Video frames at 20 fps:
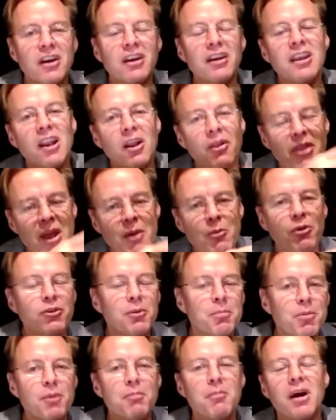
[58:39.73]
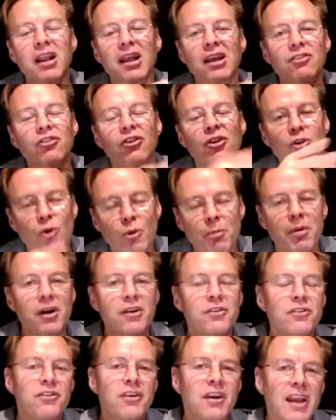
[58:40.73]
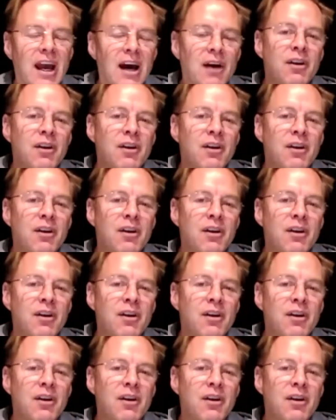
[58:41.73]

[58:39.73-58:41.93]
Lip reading: they want to put money into your person's account,